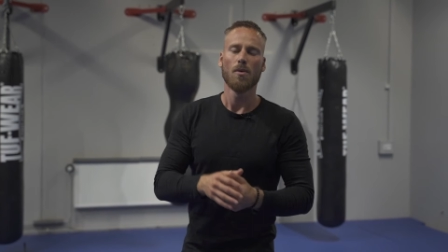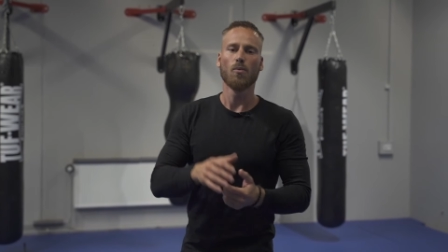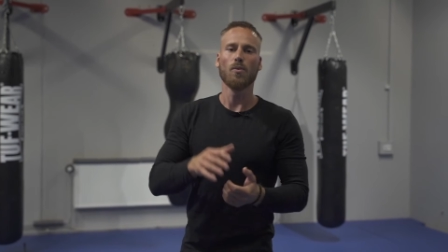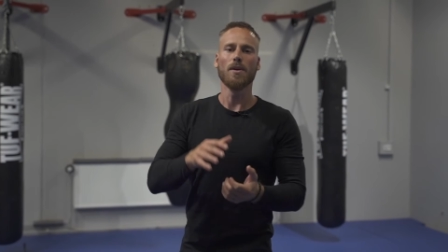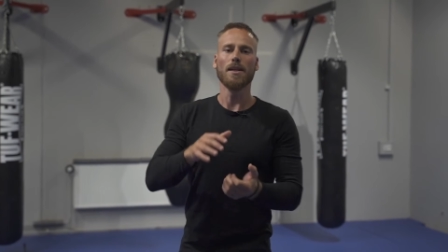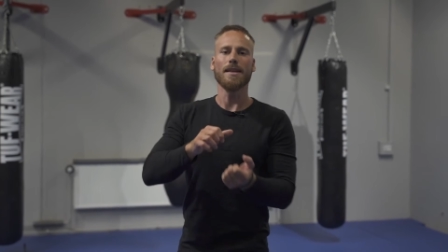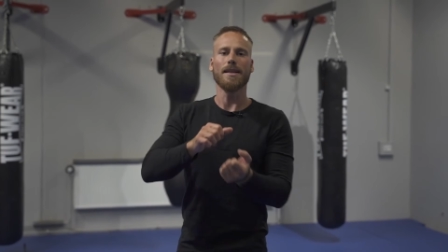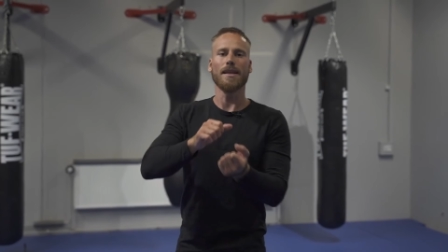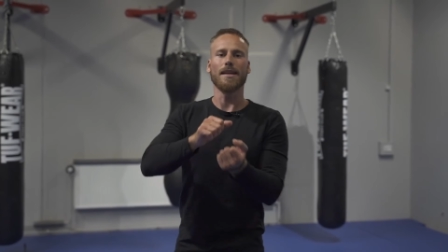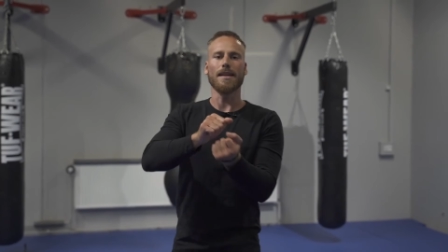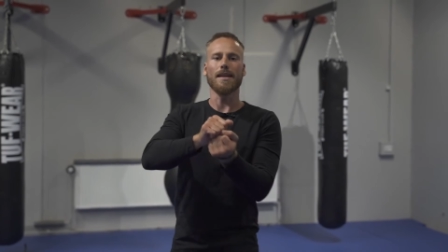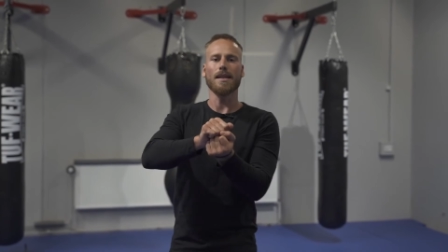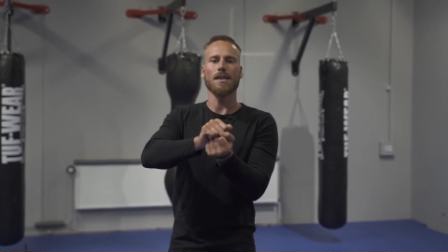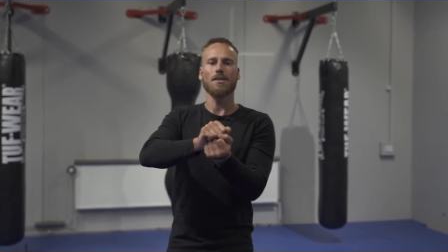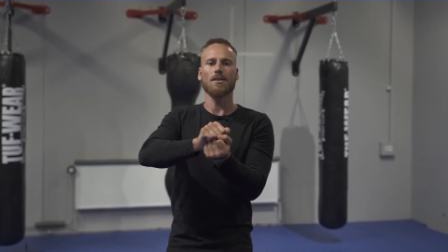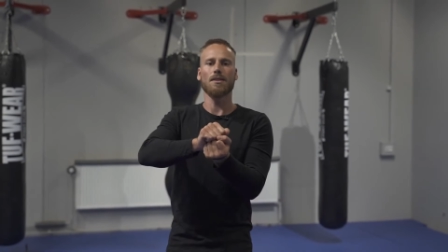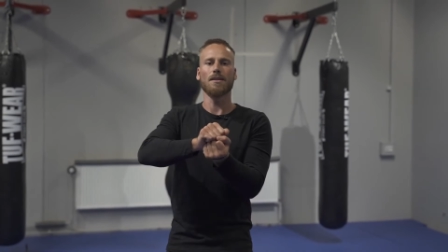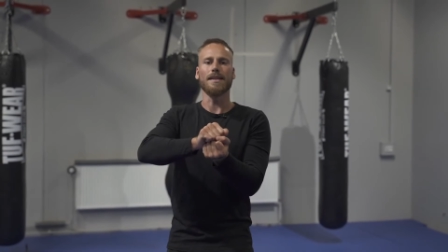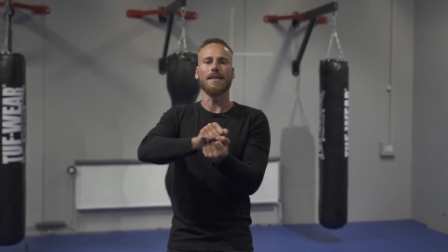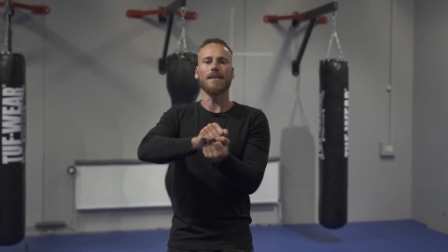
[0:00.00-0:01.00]
we can
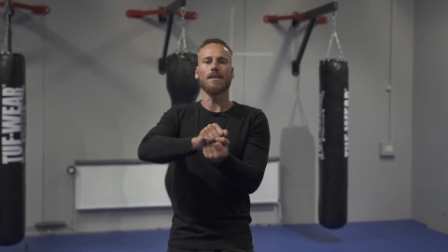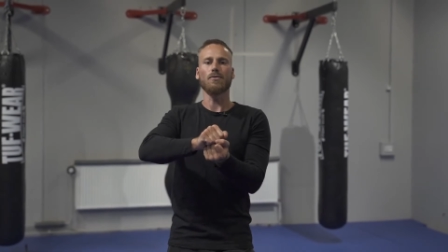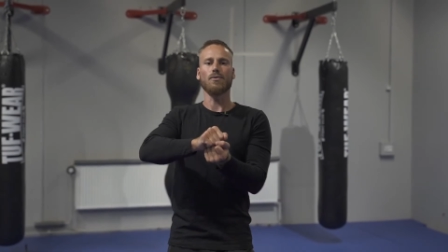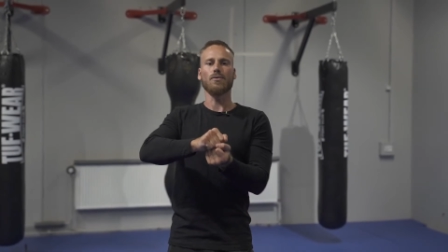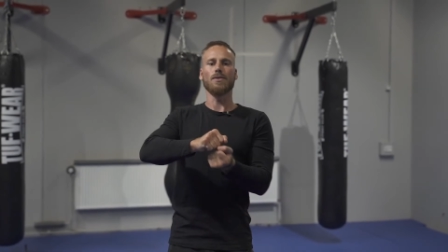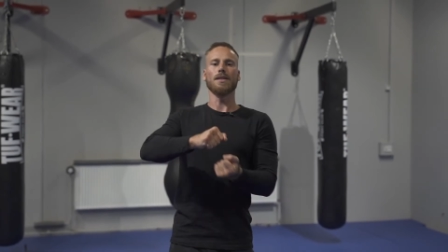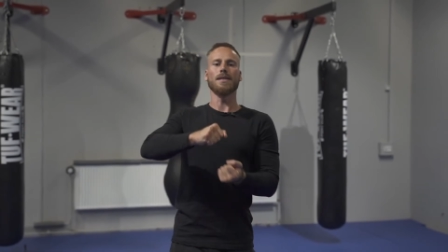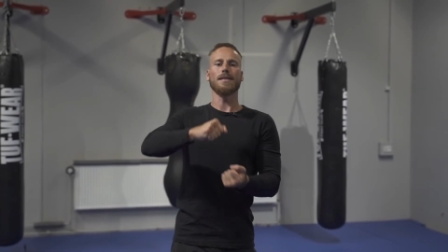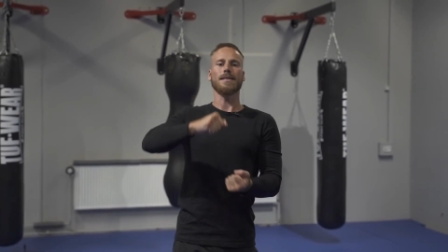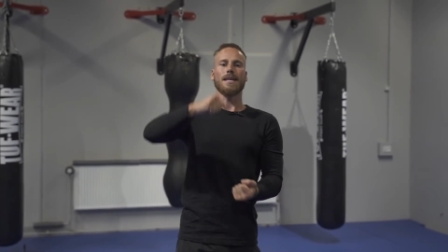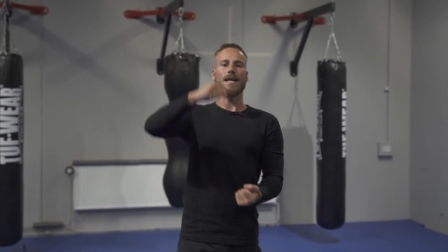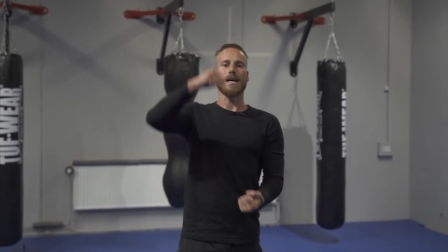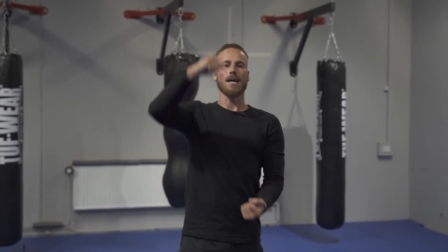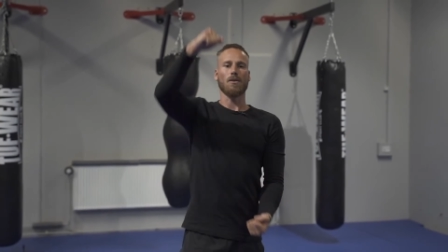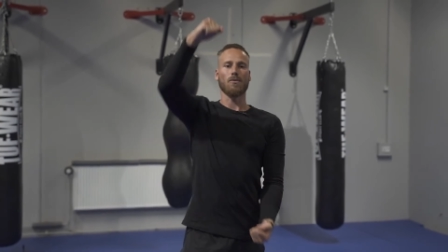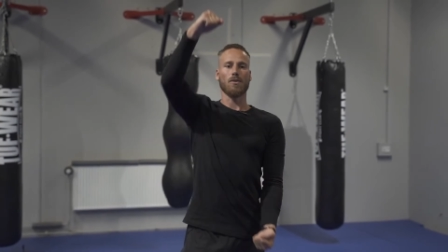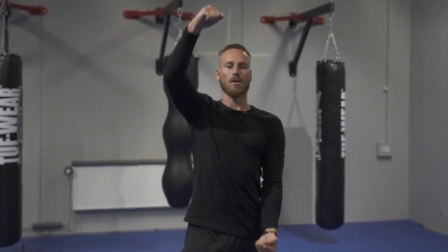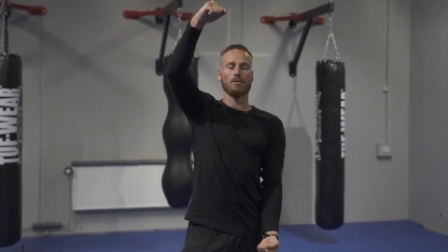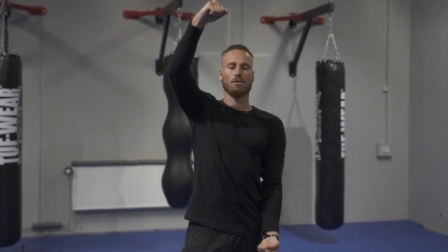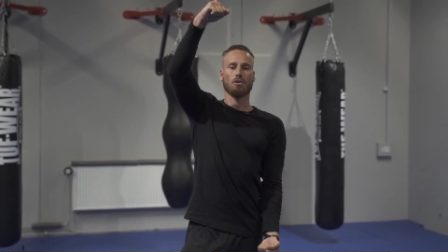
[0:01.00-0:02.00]
actually increase
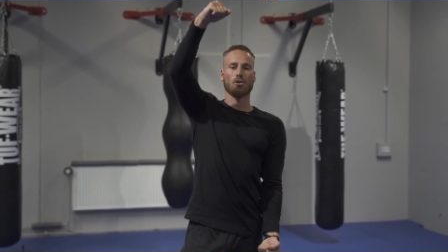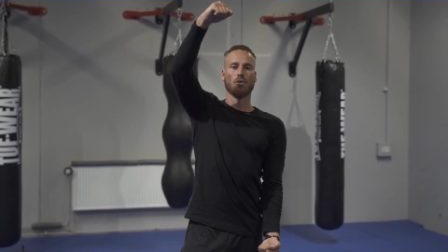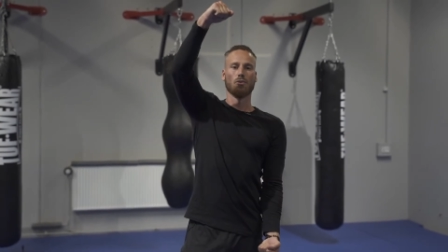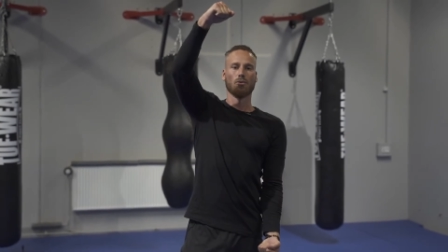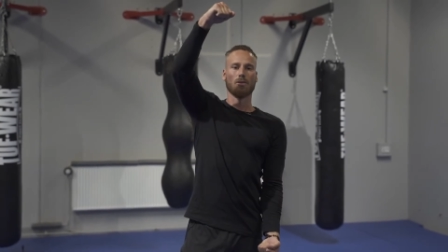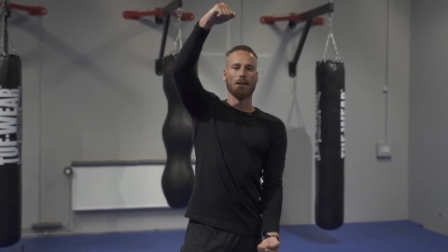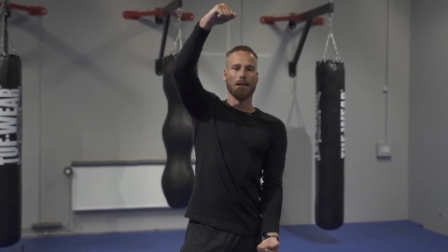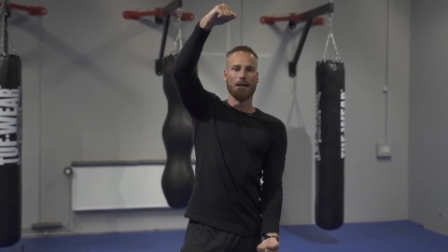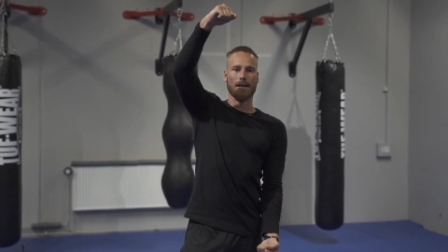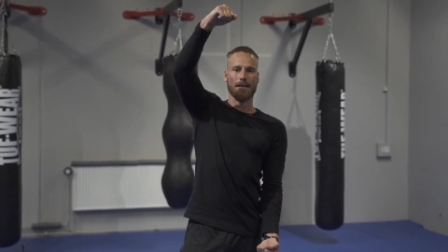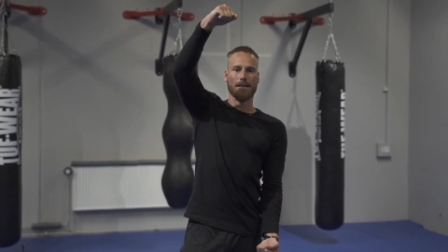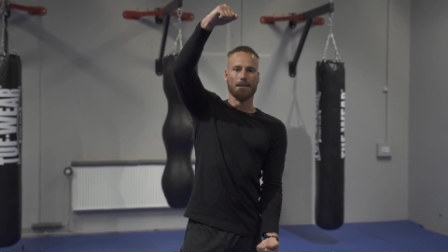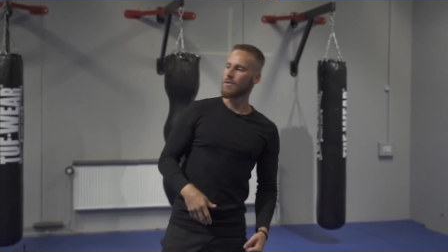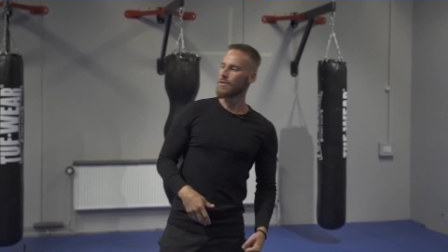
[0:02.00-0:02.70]
our total height.